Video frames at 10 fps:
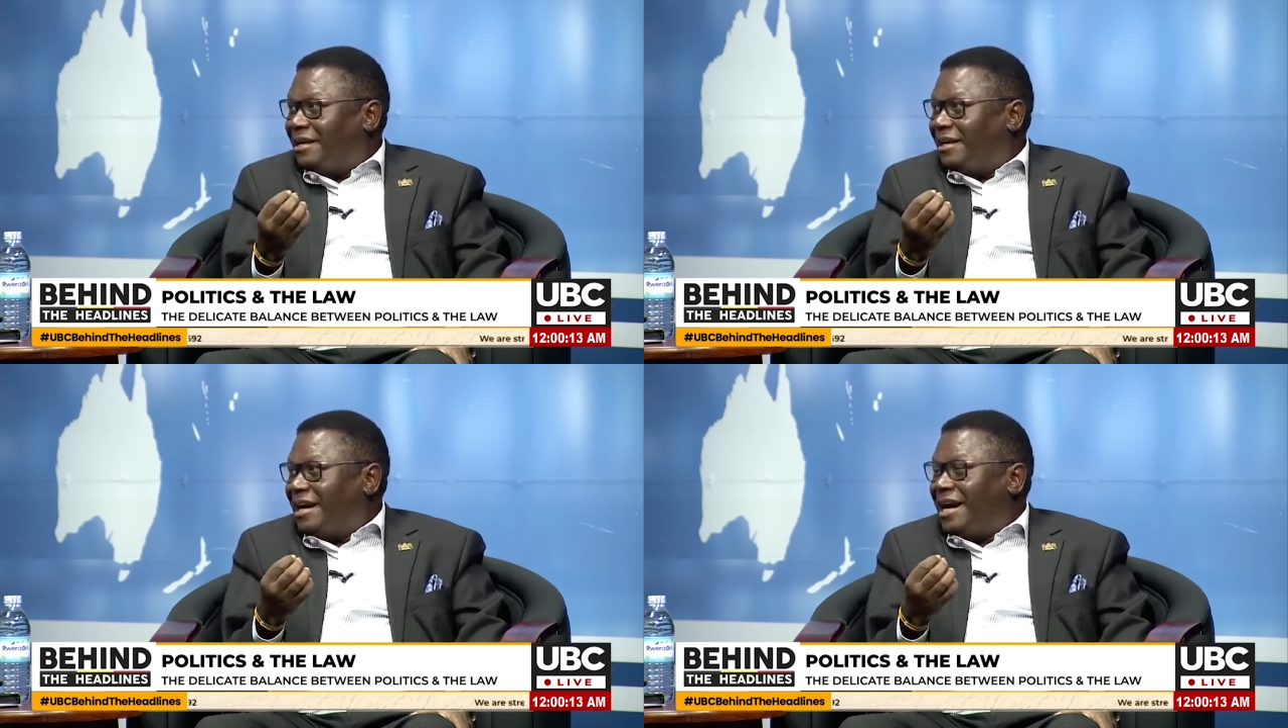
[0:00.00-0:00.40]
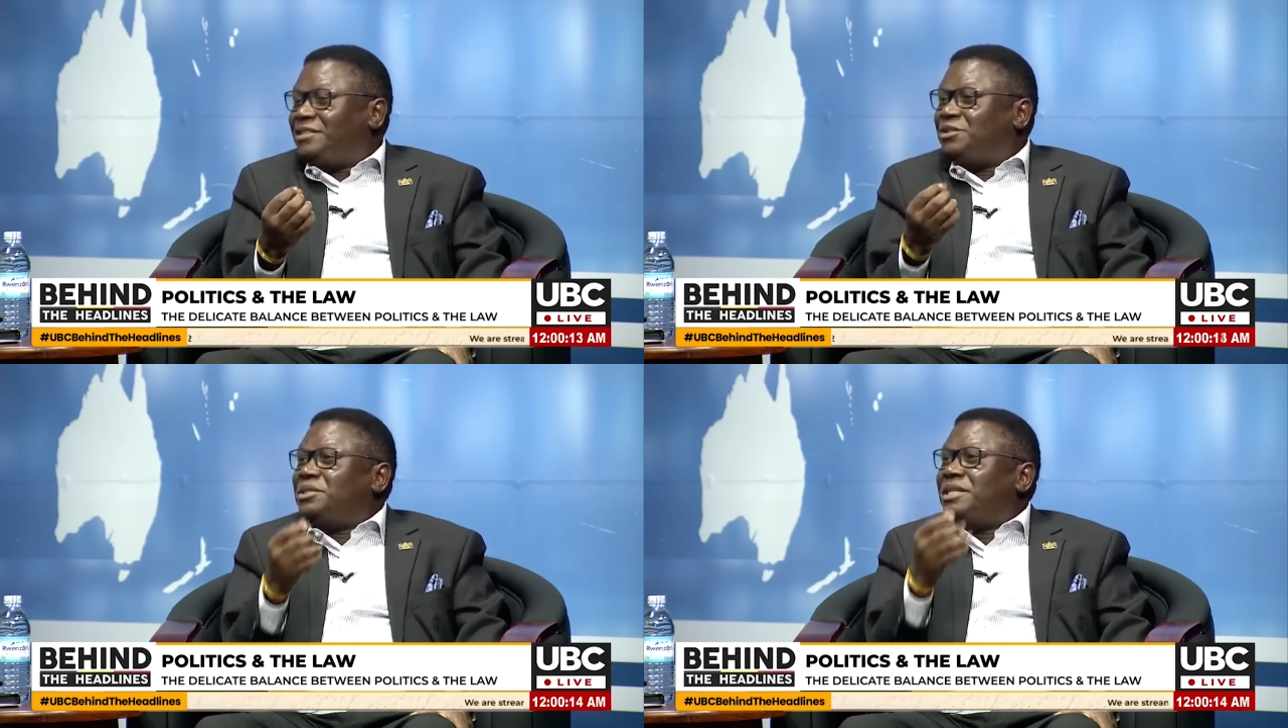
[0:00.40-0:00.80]

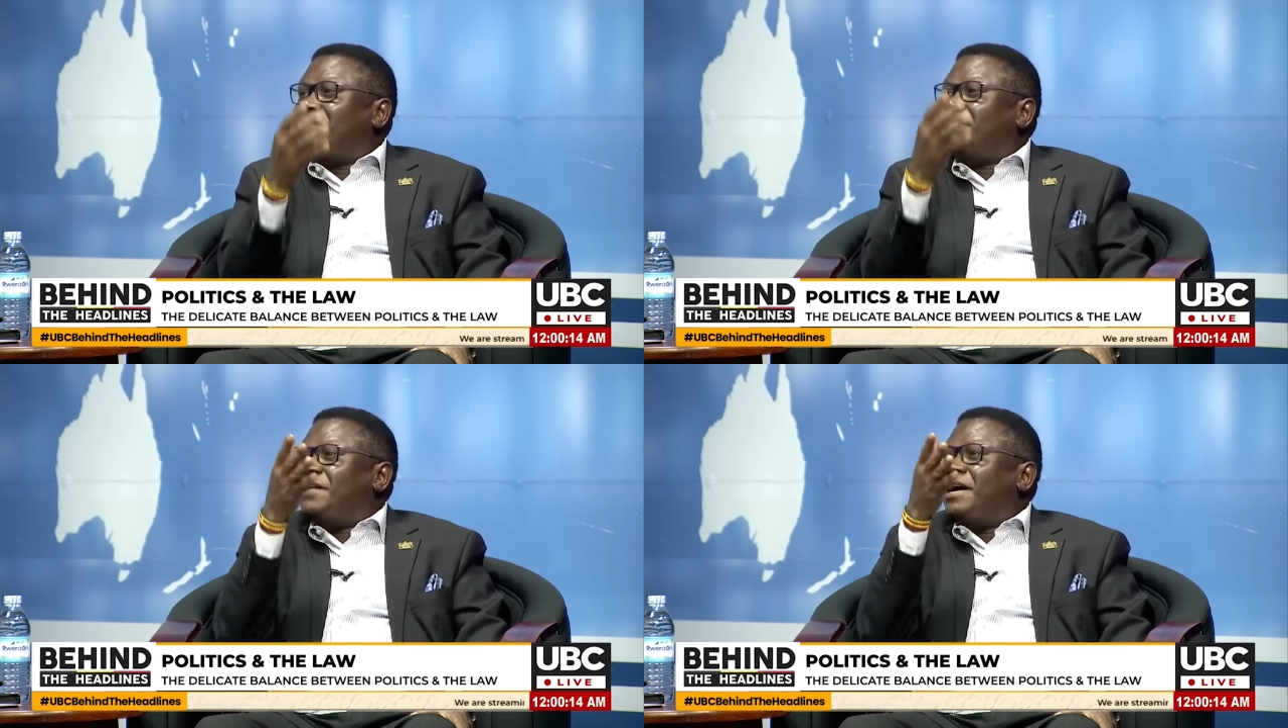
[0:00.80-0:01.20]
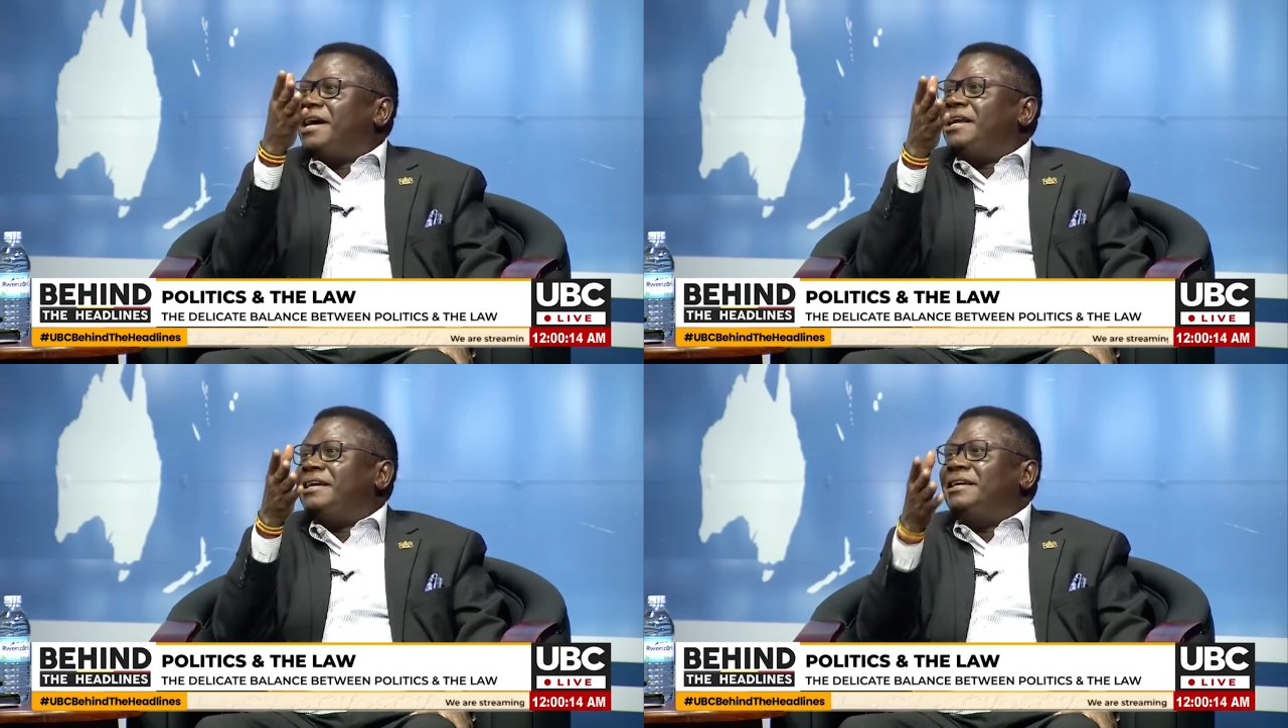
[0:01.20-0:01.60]
had to take
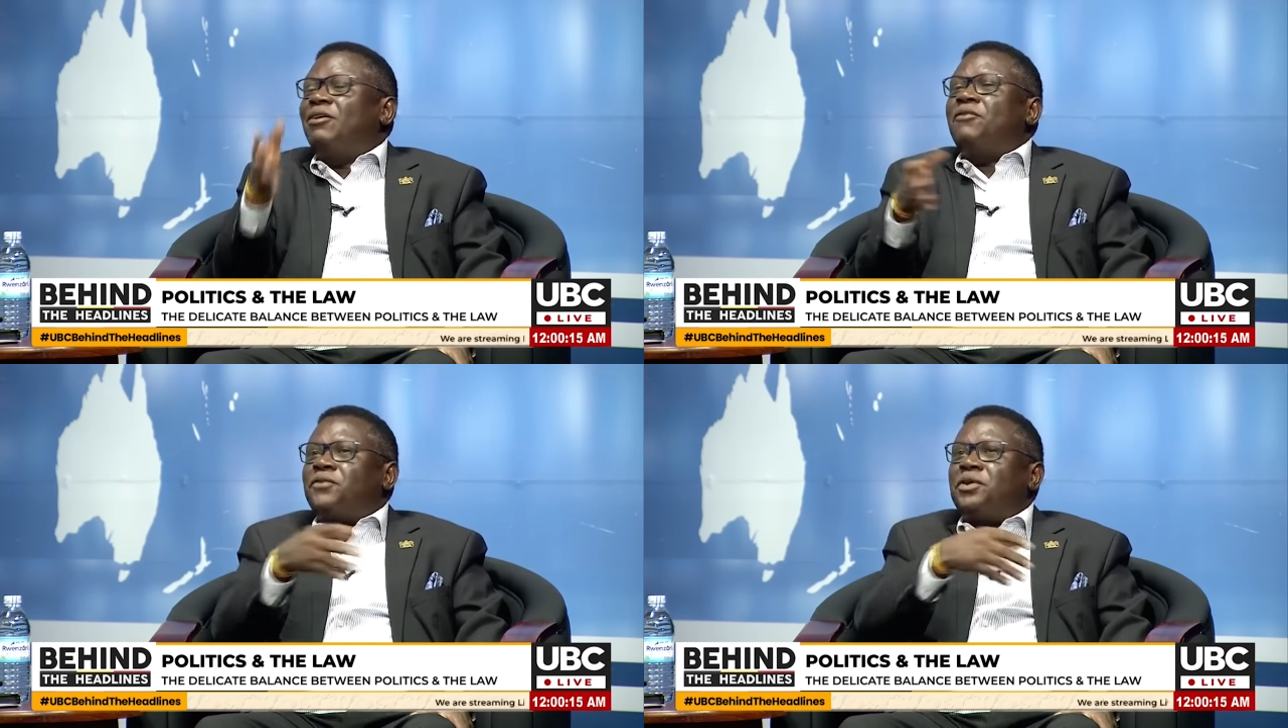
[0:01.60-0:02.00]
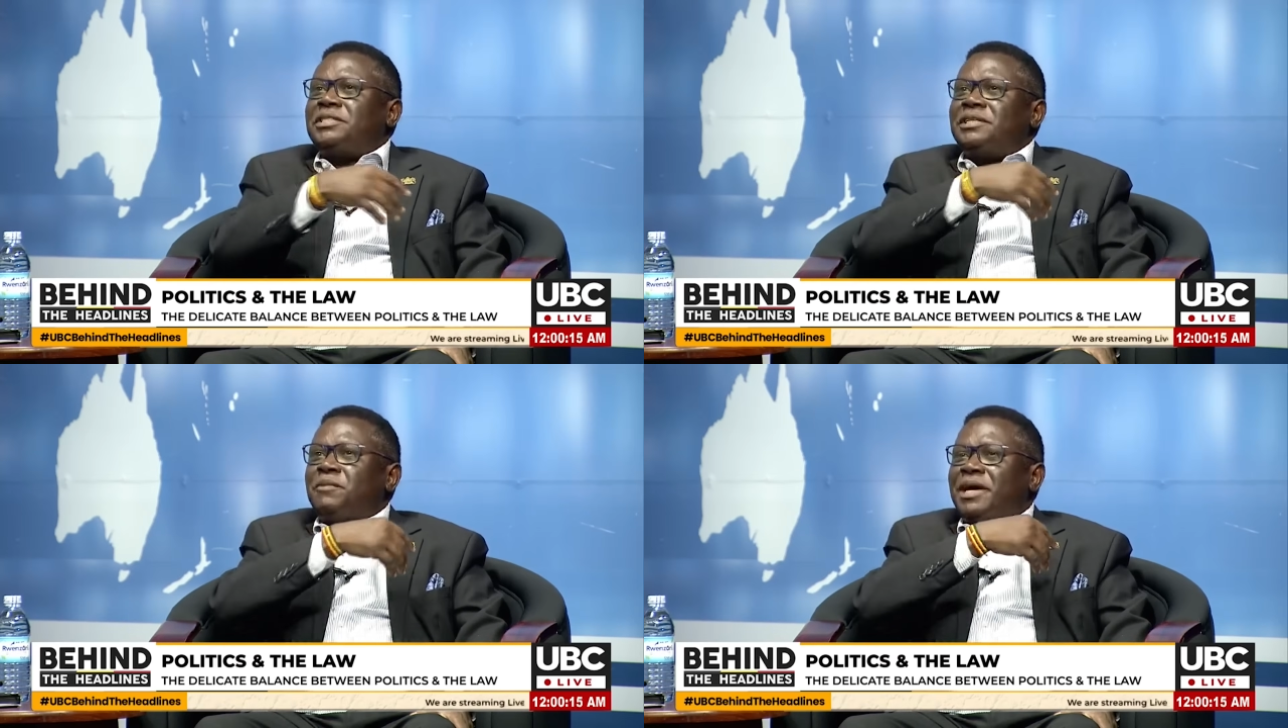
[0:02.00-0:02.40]
of
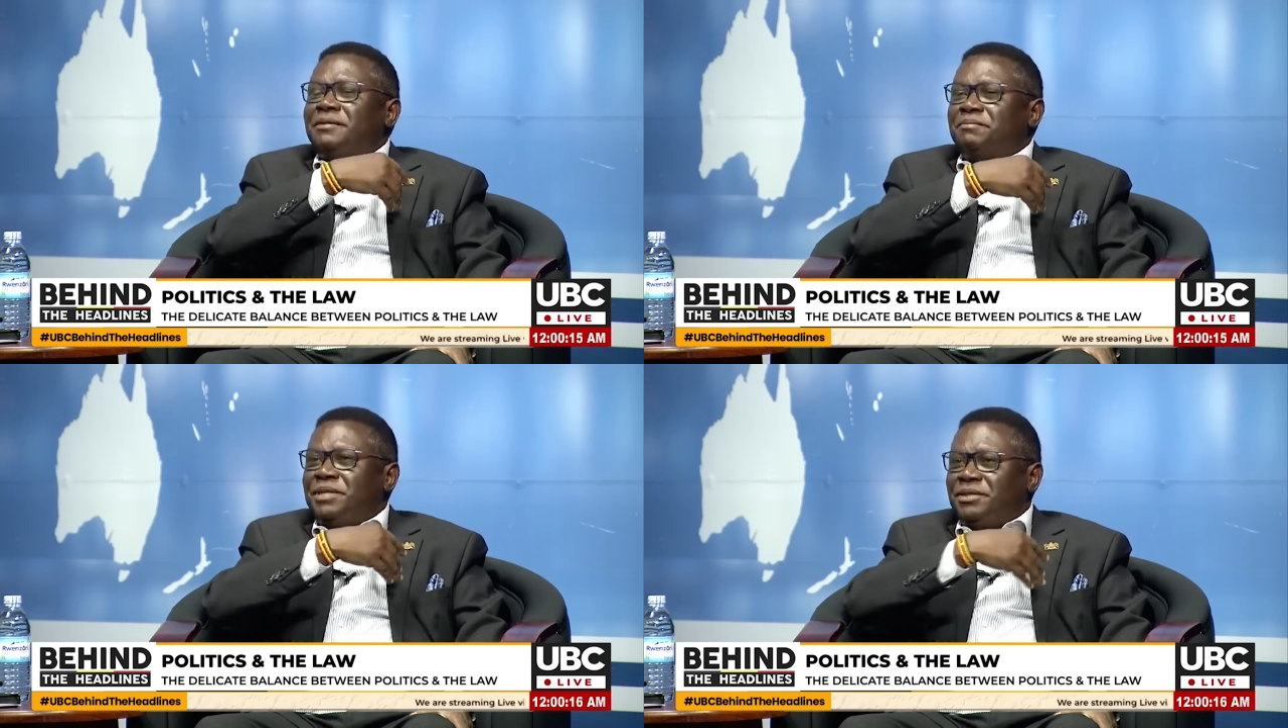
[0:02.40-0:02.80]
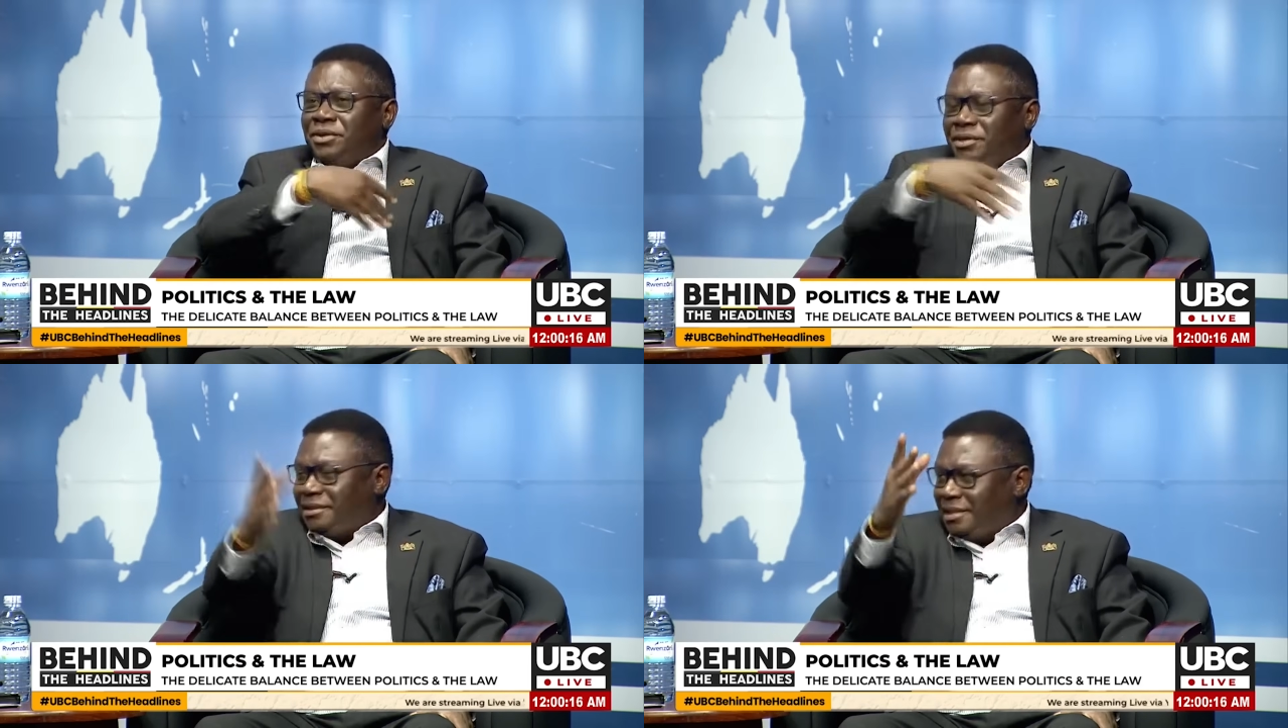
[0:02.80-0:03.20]
course he went
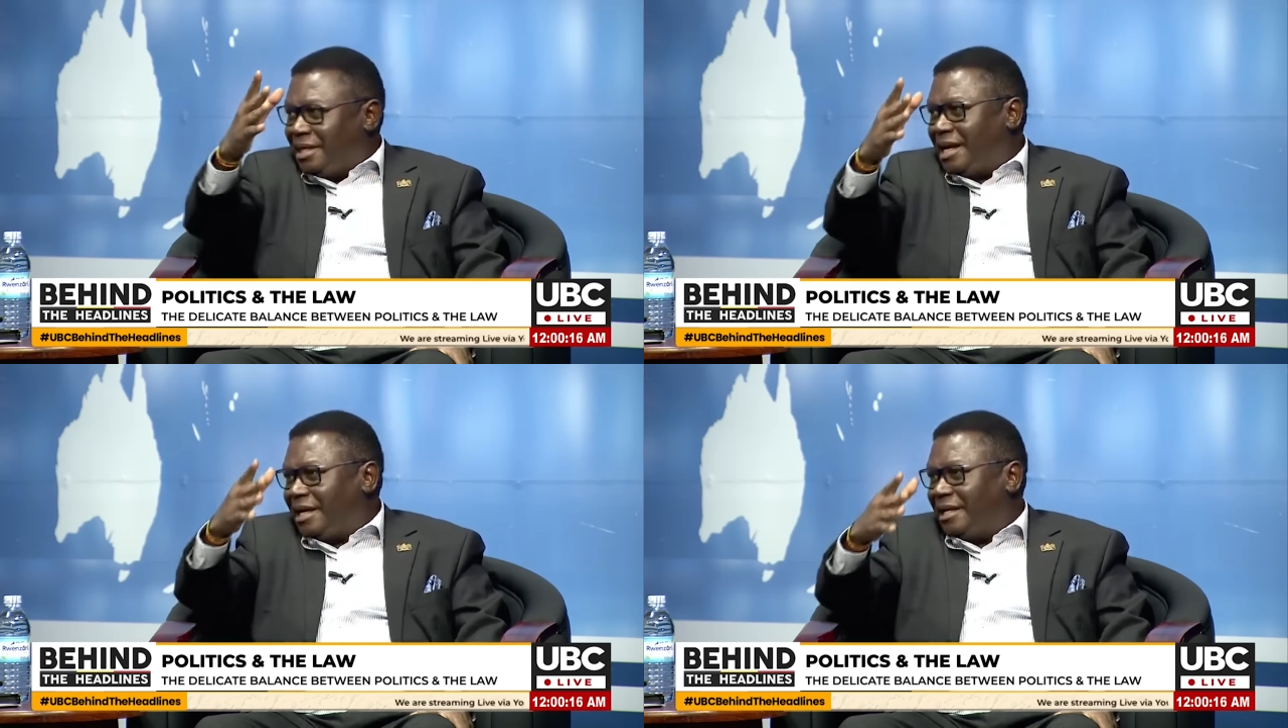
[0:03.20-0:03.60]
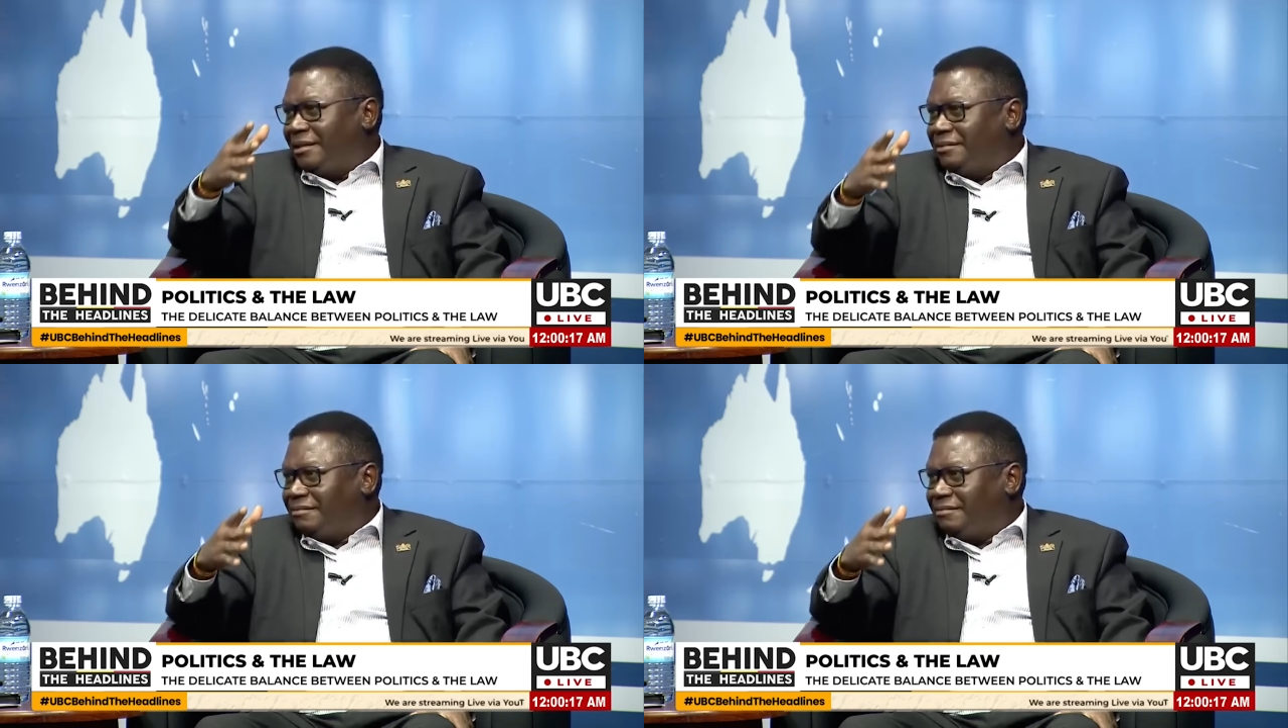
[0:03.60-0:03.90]
beyond the line.